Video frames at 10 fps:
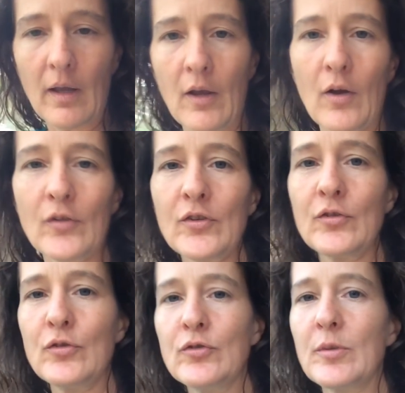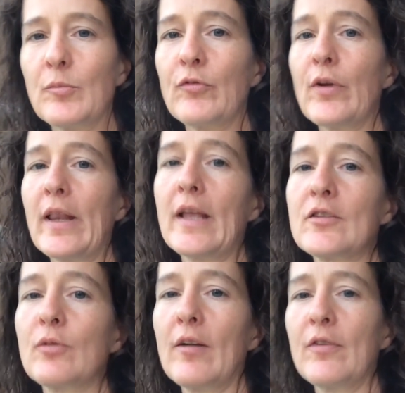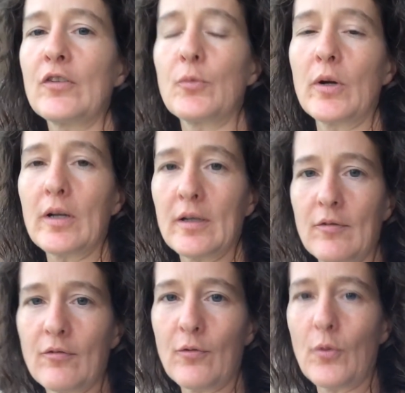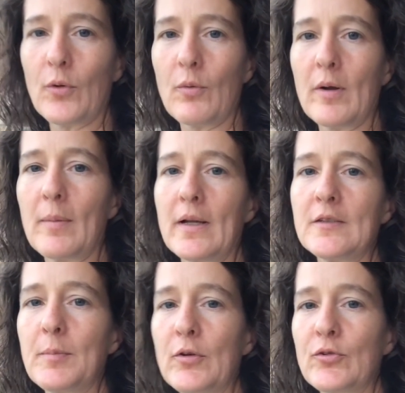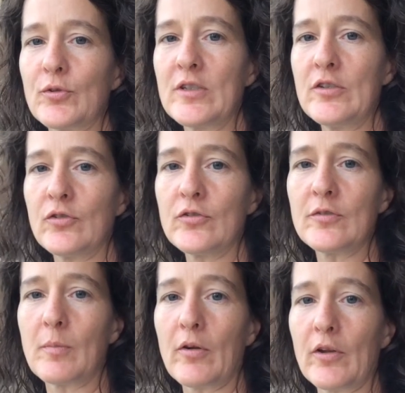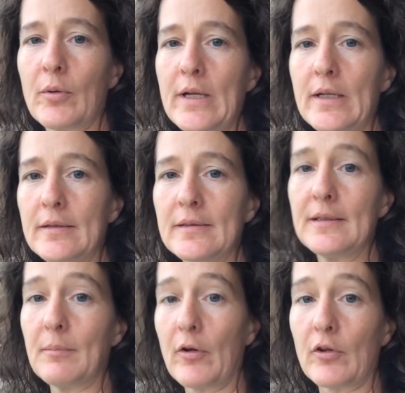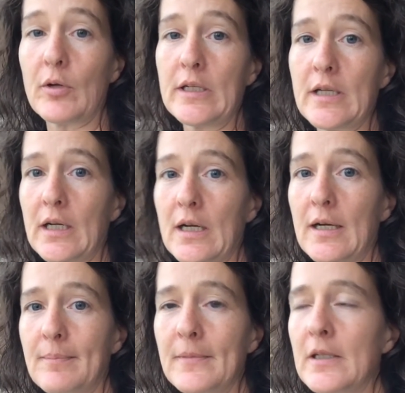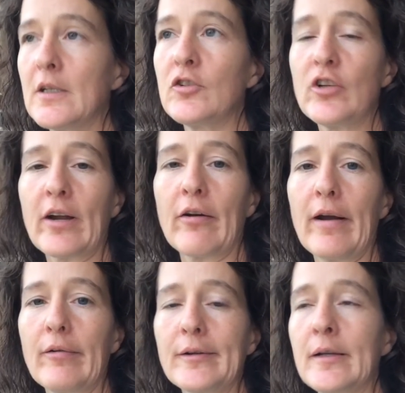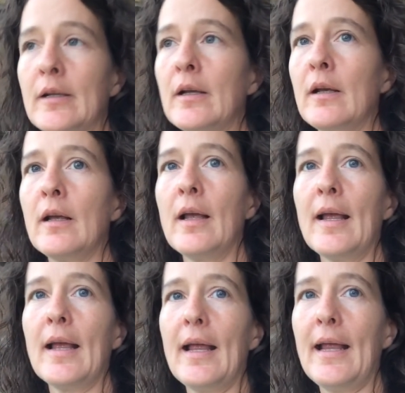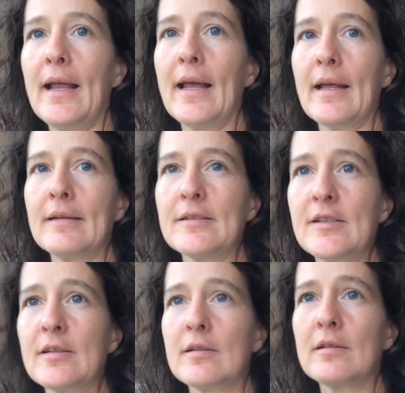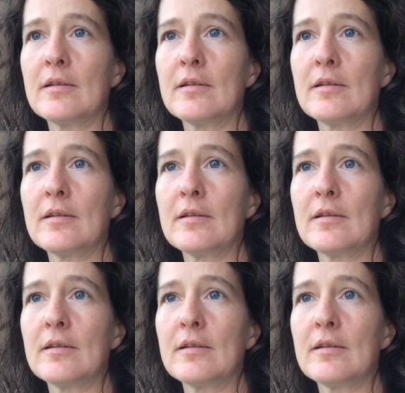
I also do some freelance graphics work for one of my spiritual teachers, Martha Creek, marthacreek.com. Check her out. And